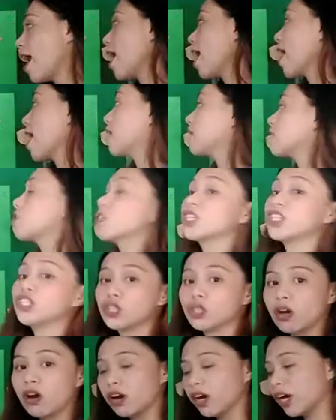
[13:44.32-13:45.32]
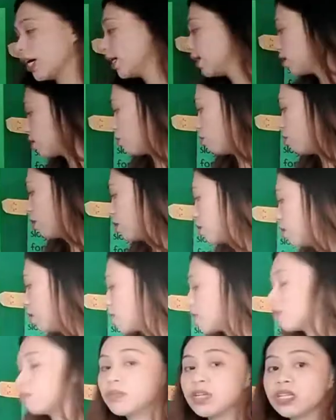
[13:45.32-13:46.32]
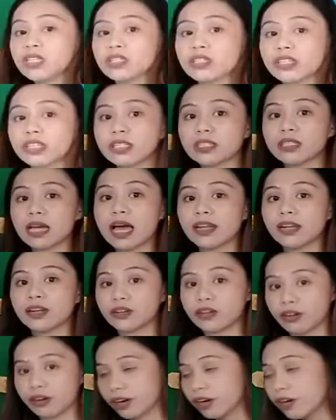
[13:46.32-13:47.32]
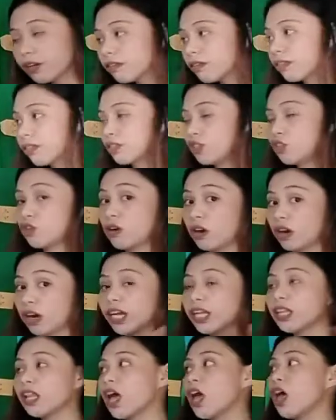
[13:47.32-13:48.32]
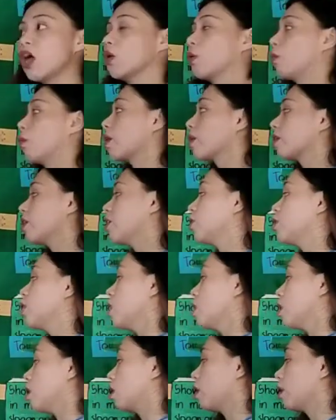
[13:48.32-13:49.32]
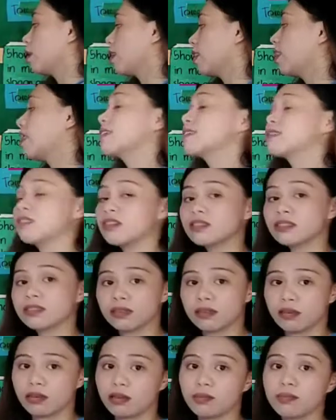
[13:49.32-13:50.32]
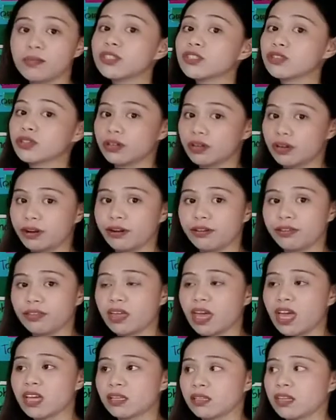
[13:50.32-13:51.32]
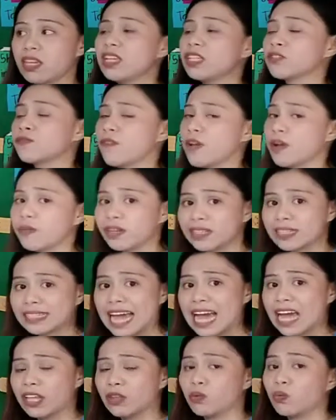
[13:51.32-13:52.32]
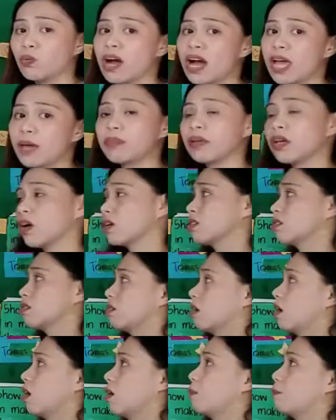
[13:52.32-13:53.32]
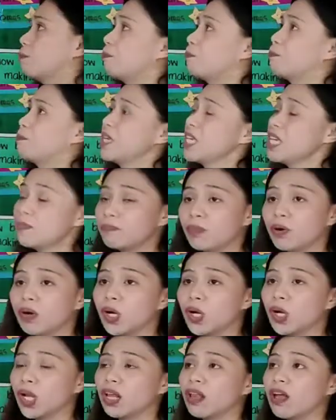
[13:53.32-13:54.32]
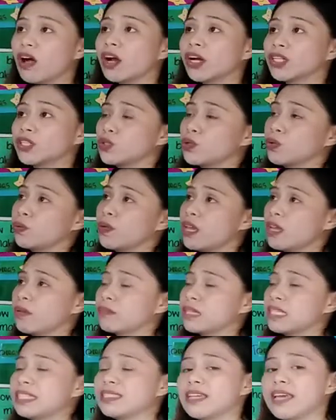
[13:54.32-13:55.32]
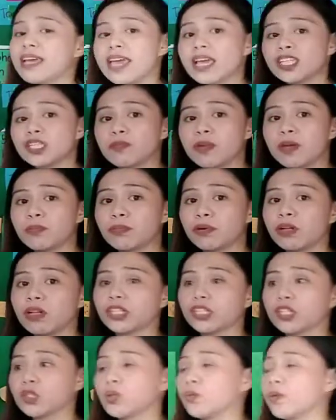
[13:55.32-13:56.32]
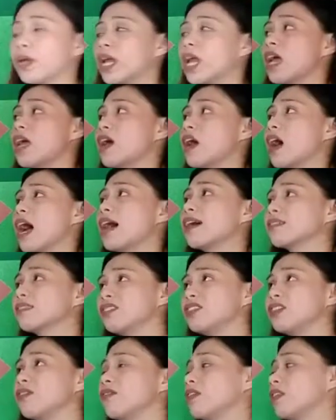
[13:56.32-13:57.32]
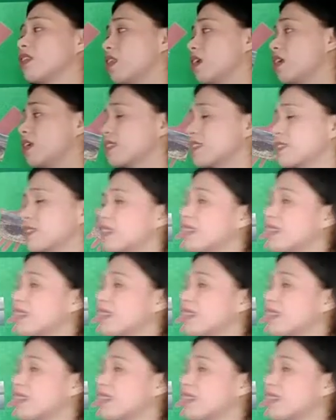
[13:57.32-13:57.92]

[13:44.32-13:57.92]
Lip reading: is a chart. So this is a Mr. Sad Earth chart, wherein this is Mr. Earth, and he's very sad. Why? Because people are doing mistakes, people are doing activities